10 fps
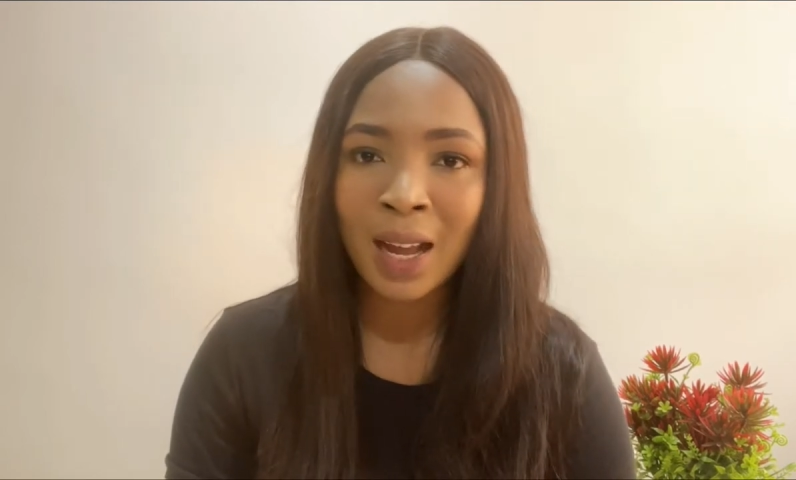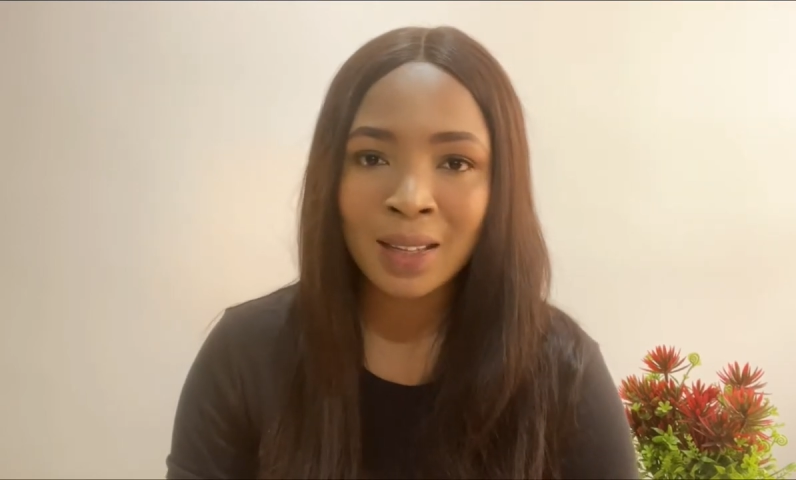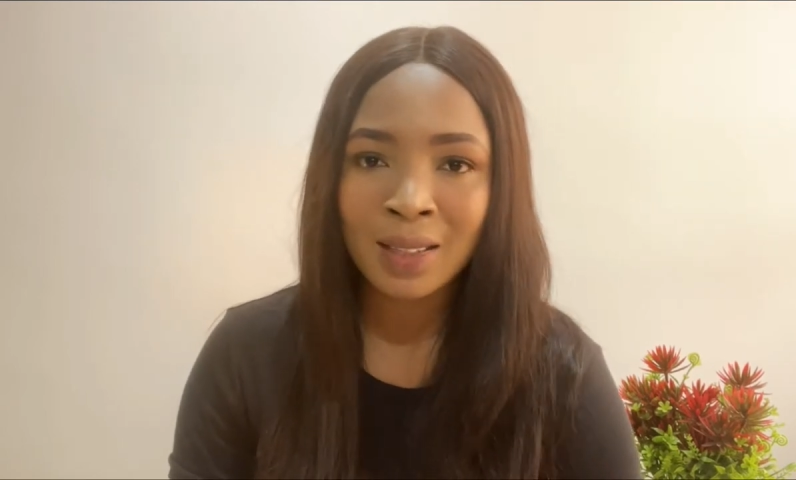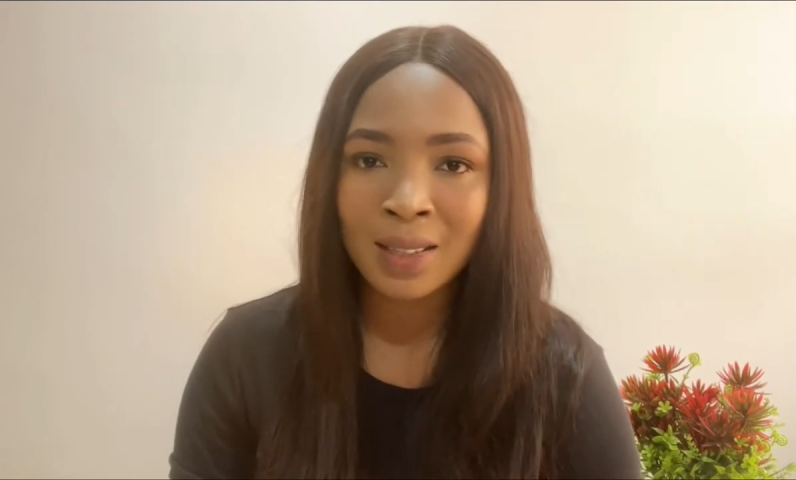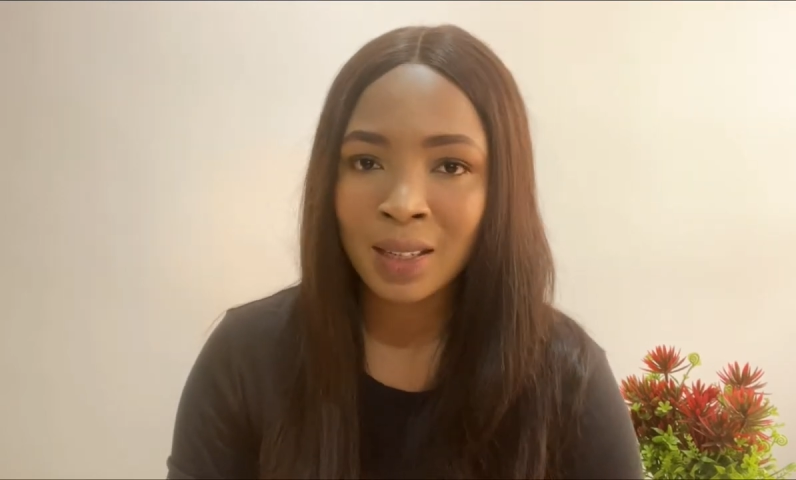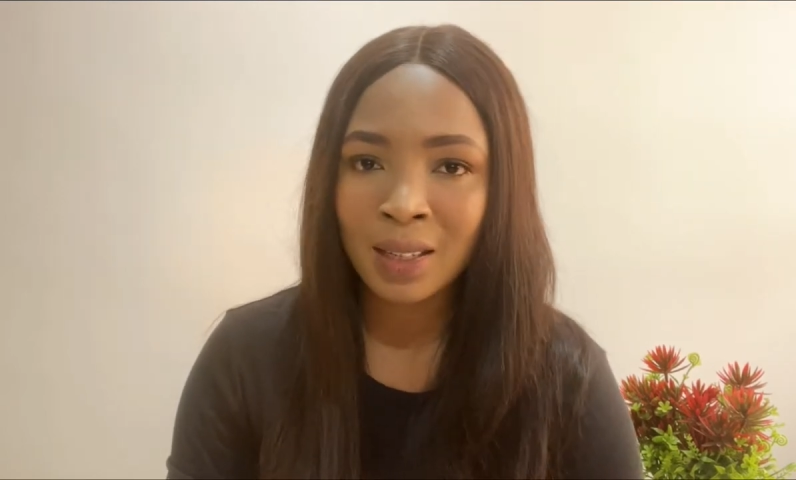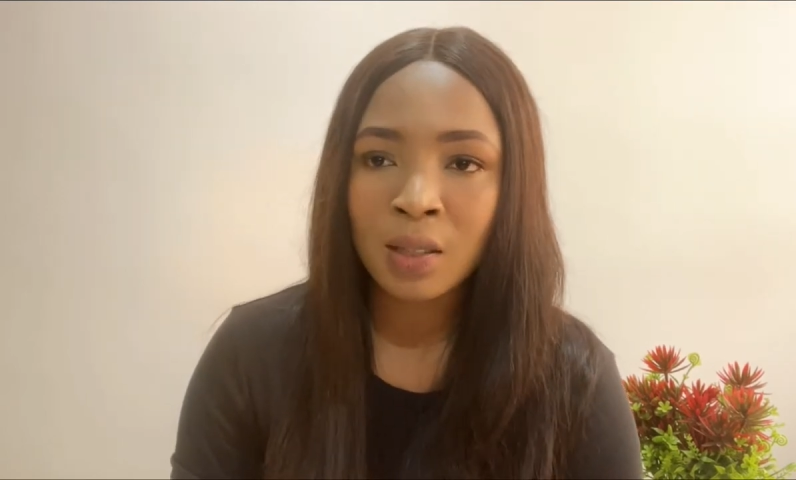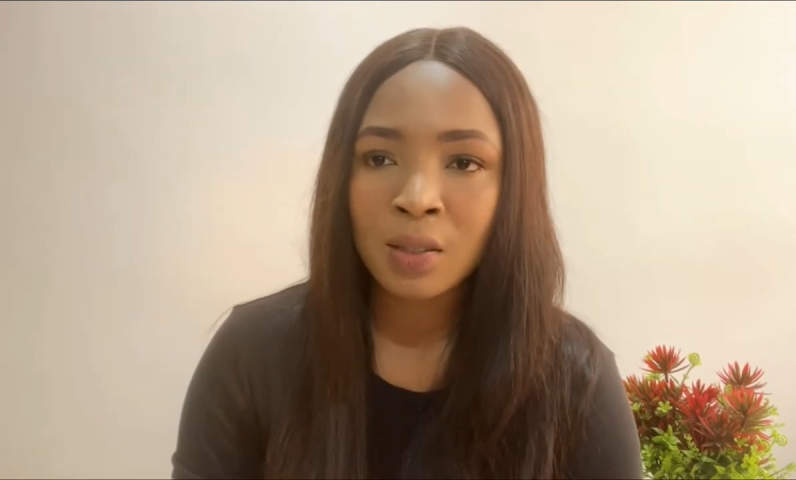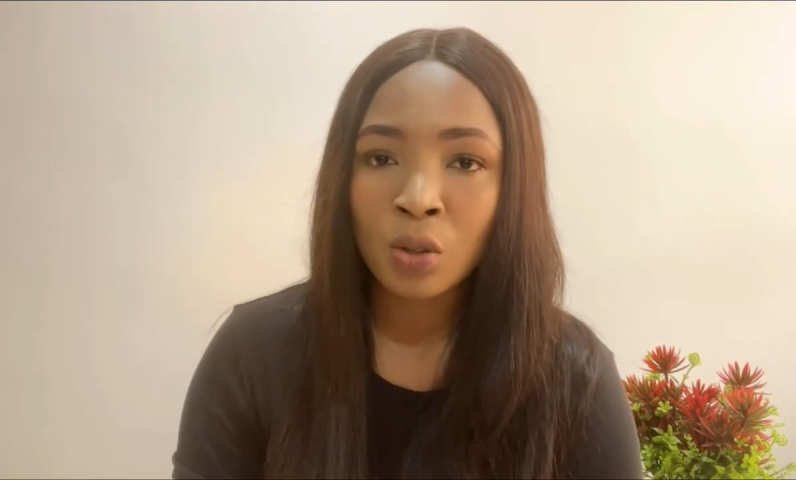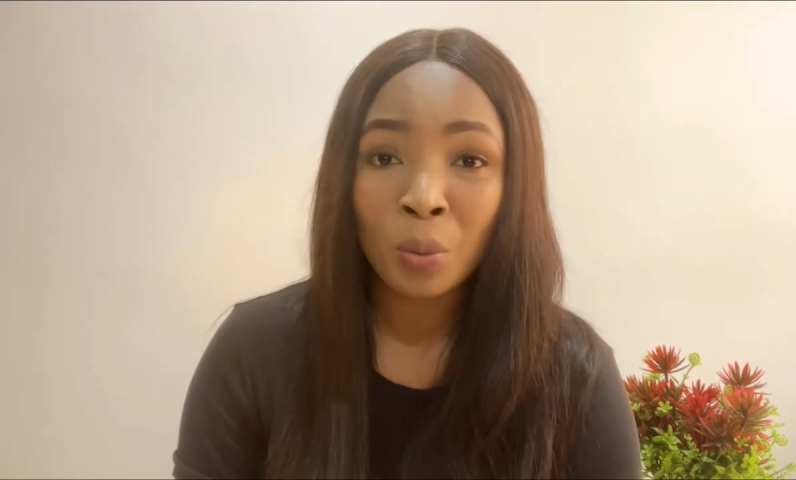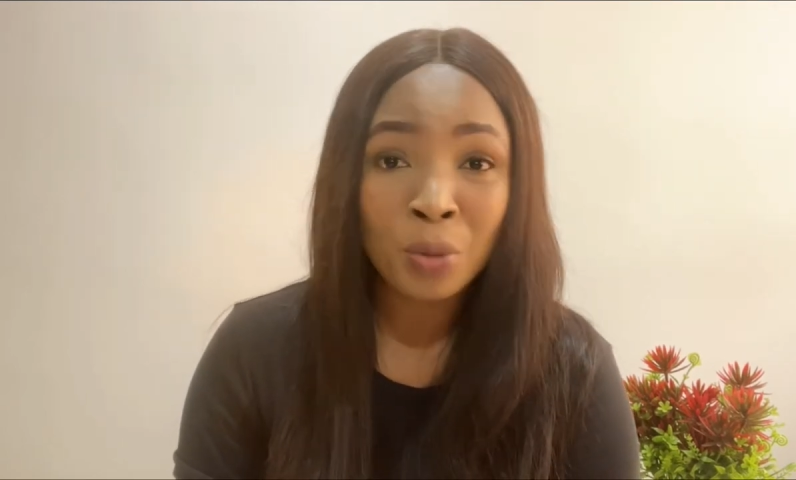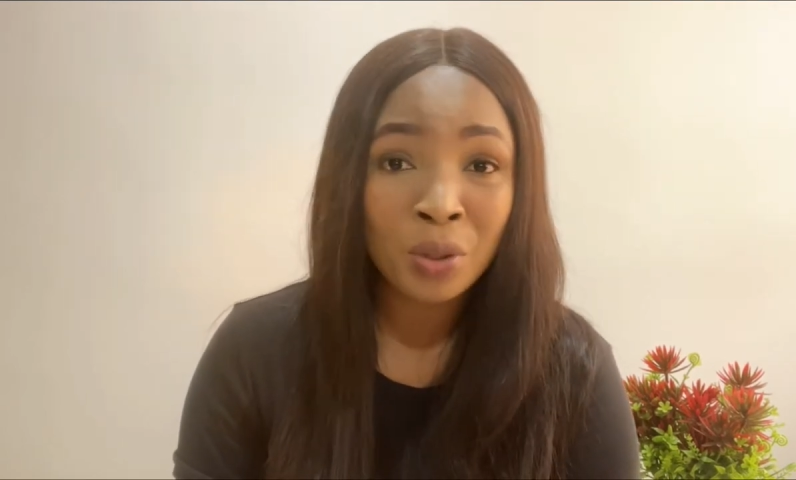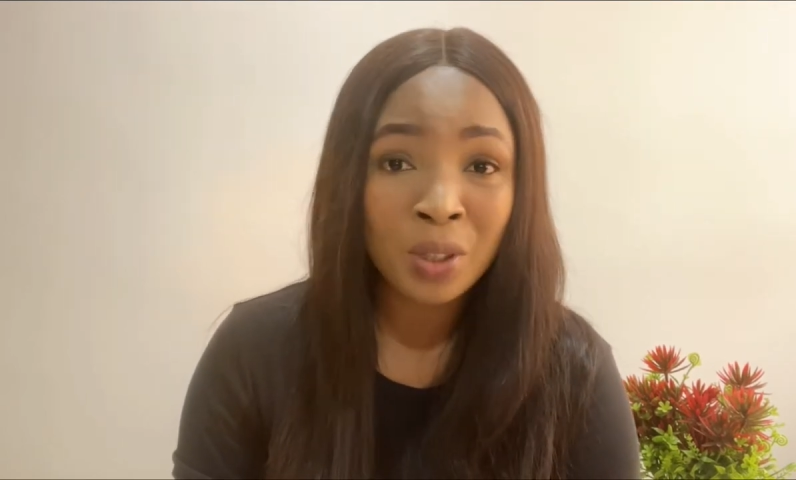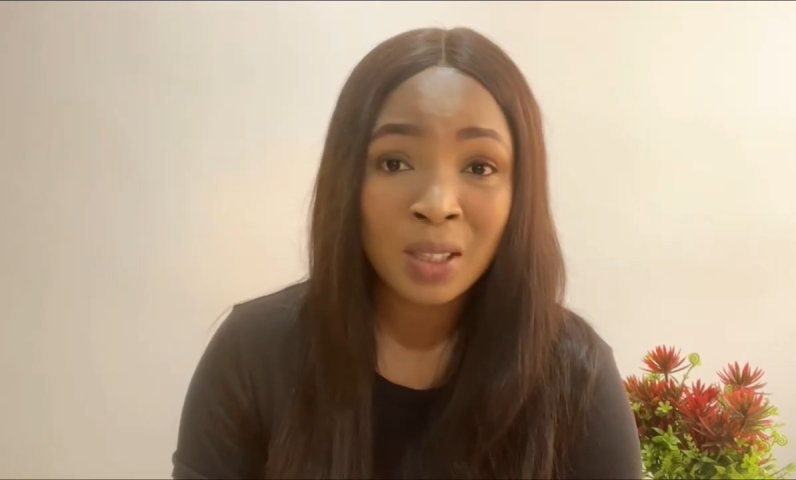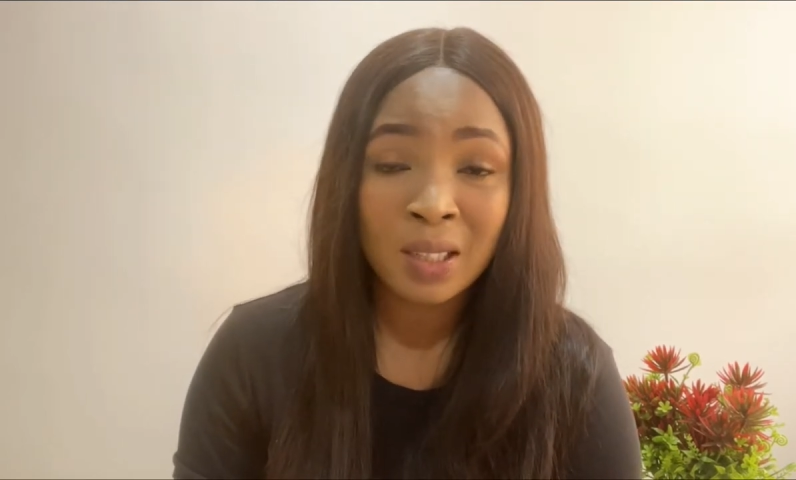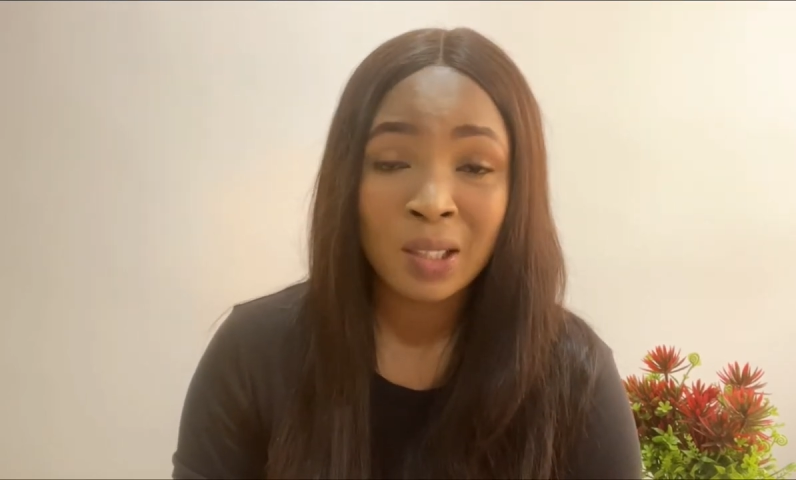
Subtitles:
AdSense community.